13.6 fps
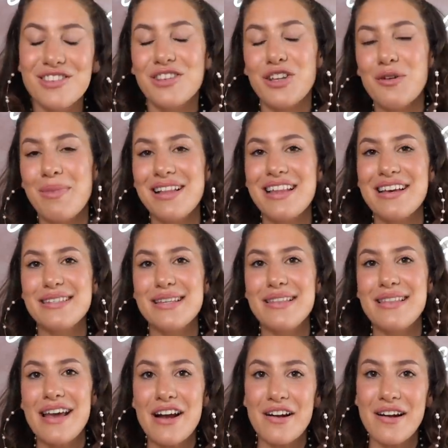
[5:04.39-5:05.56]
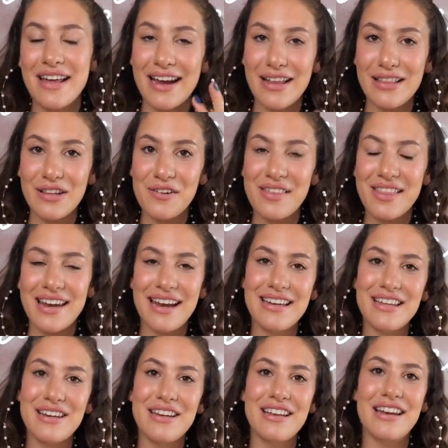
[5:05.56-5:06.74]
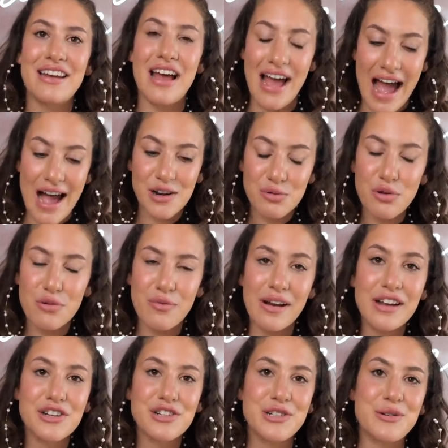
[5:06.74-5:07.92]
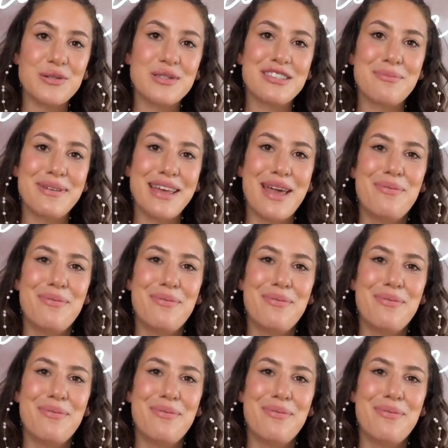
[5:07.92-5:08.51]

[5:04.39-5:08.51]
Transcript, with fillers: learned my lesson there and I learned that I needed actual running shoes to be